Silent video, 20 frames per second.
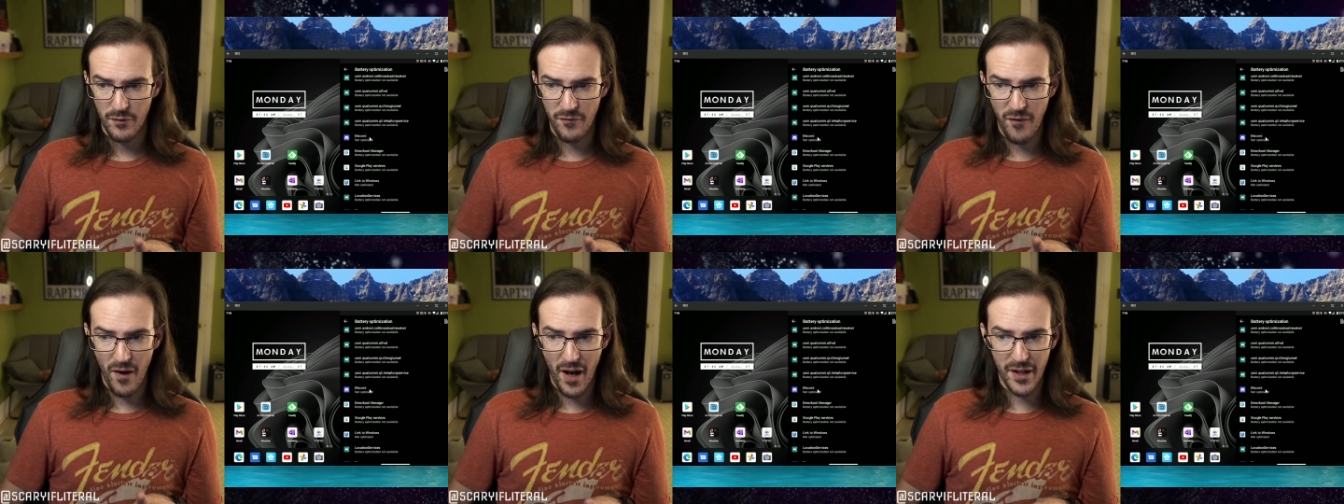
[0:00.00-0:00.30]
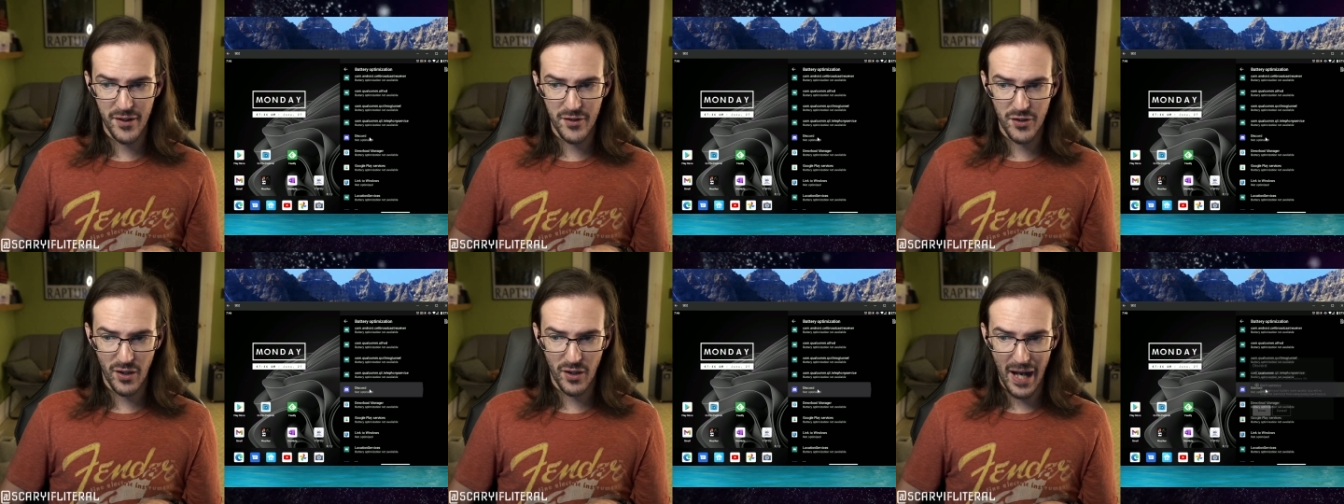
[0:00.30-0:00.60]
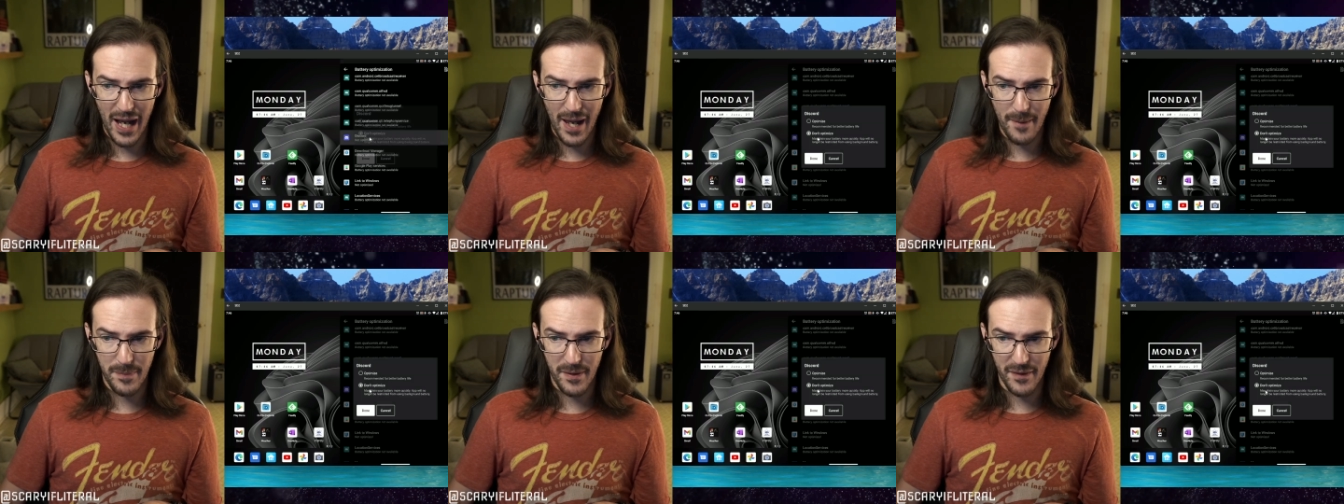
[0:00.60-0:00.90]
find your
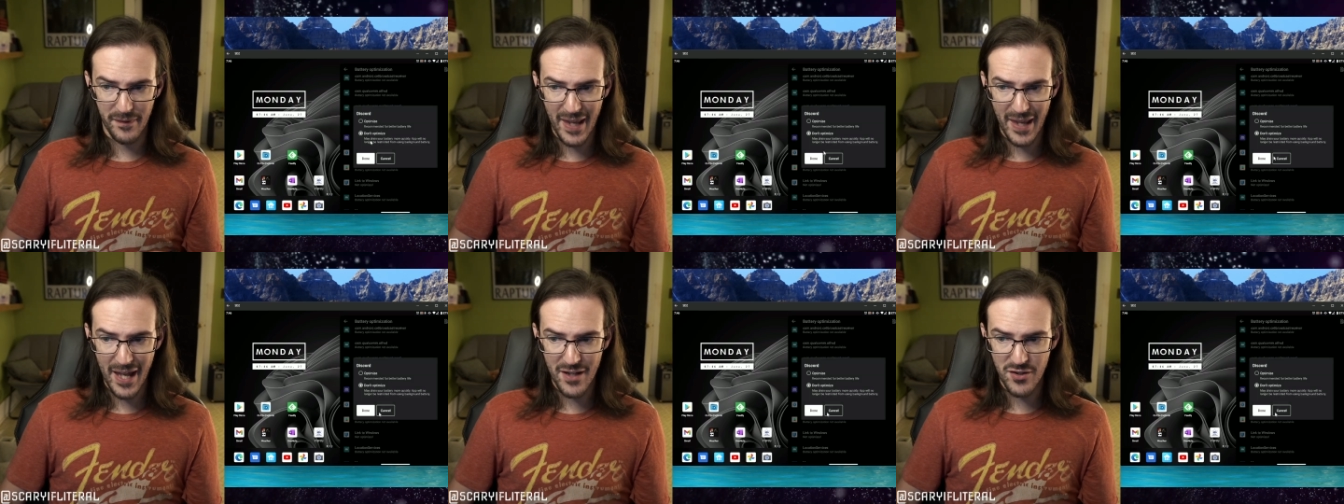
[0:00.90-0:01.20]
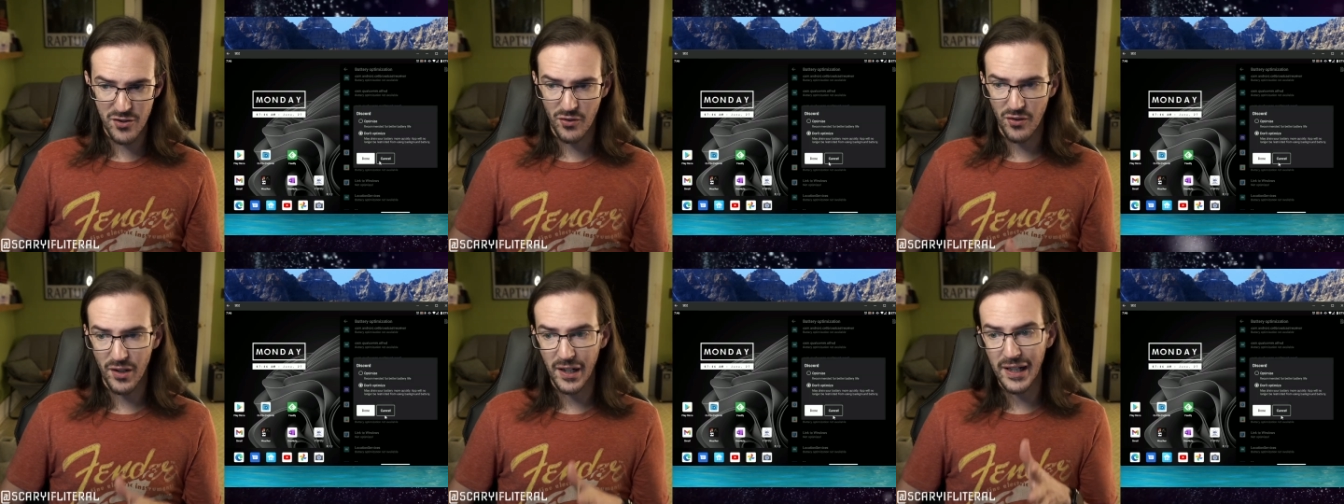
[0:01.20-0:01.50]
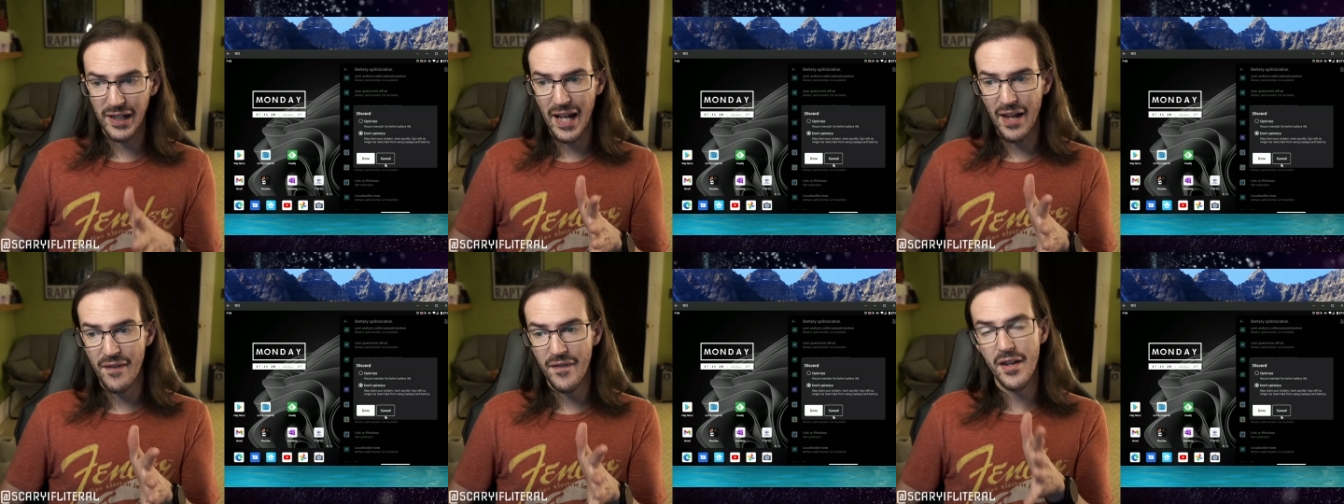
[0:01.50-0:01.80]
app in that
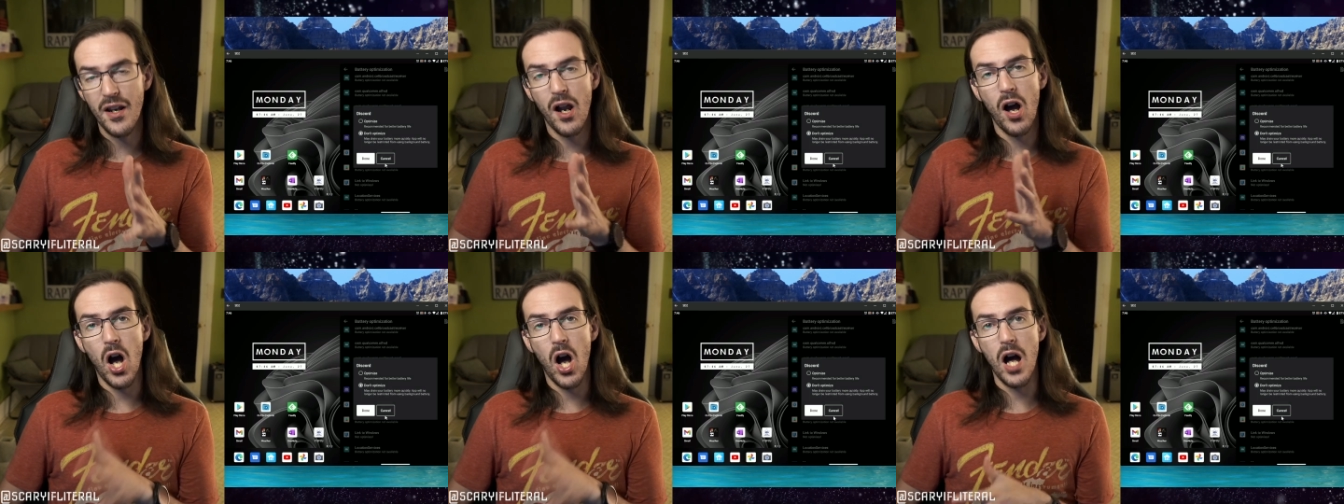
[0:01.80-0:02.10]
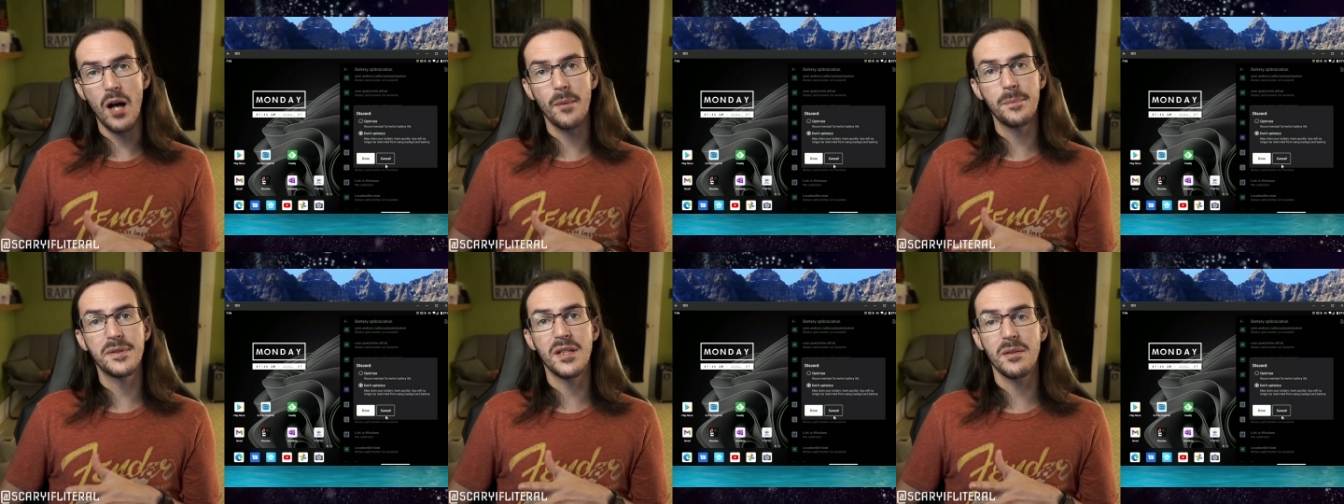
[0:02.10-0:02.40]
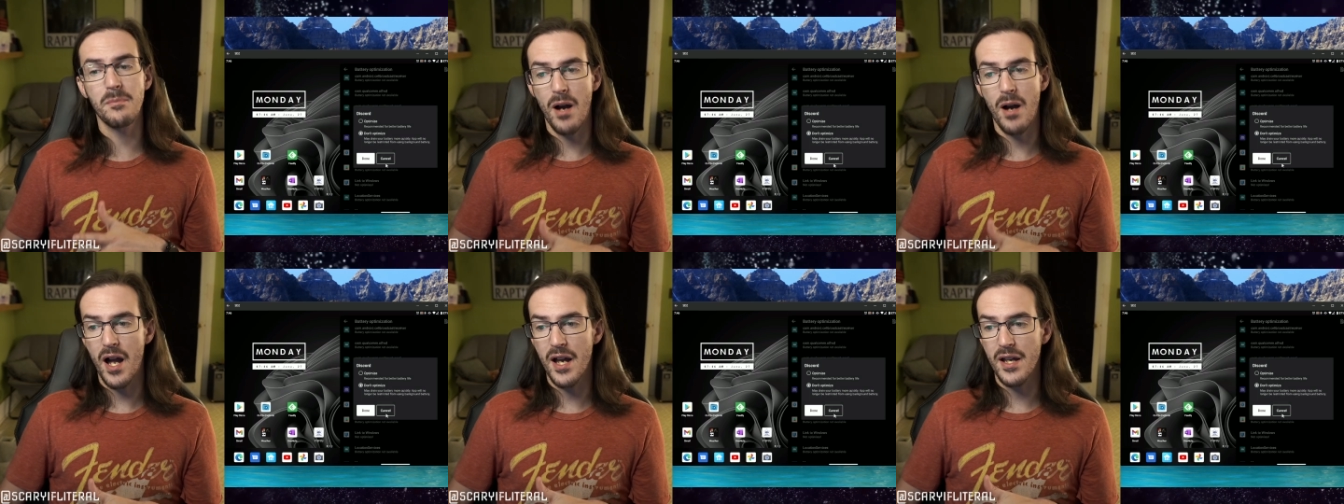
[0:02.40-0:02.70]
screen, and then
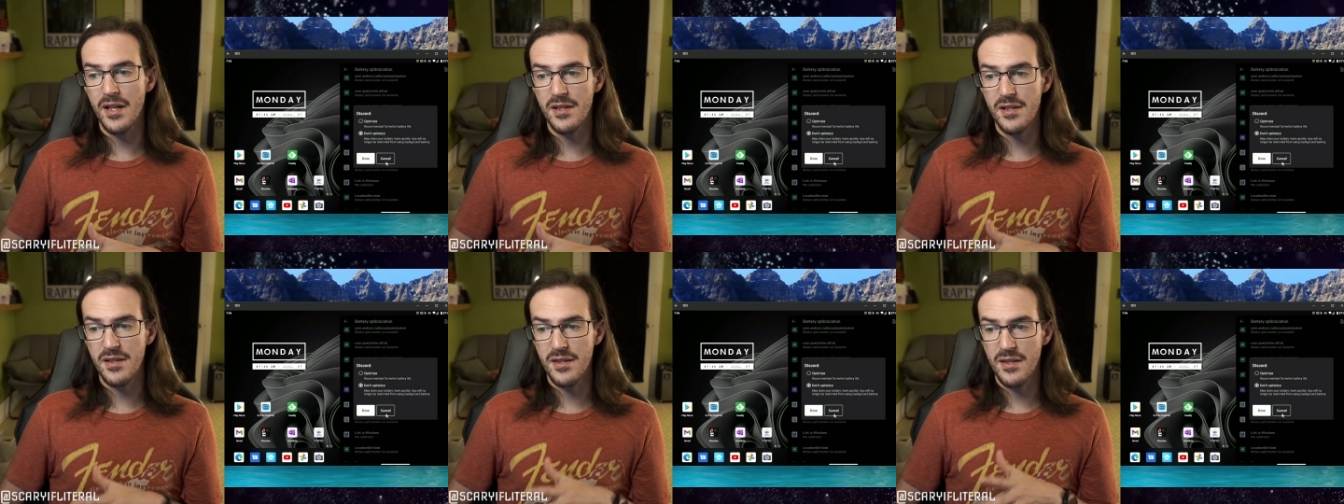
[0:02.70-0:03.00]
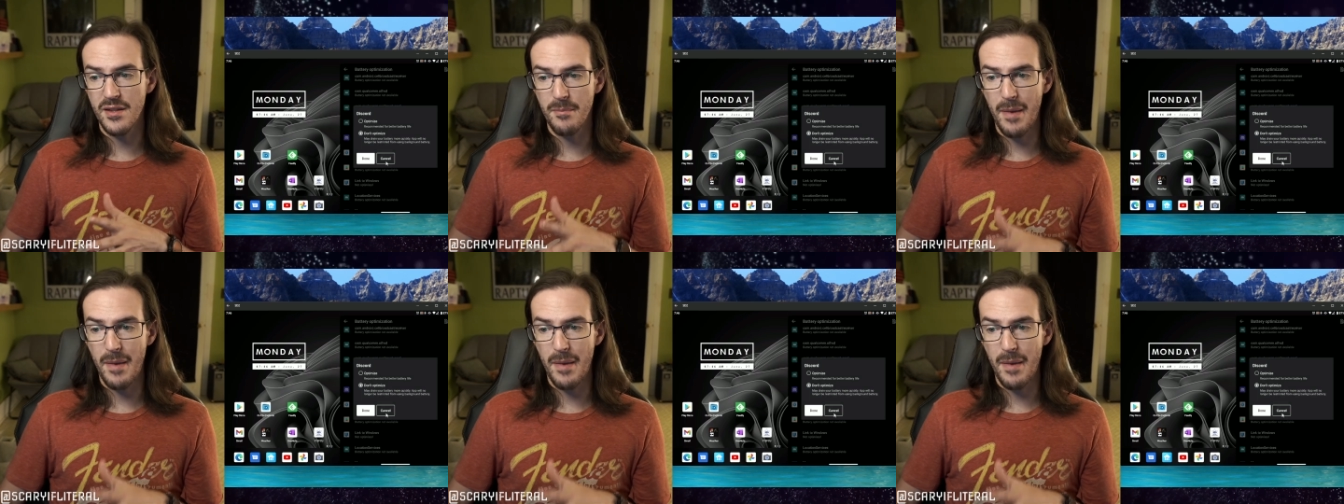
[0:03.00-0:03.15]
optimize the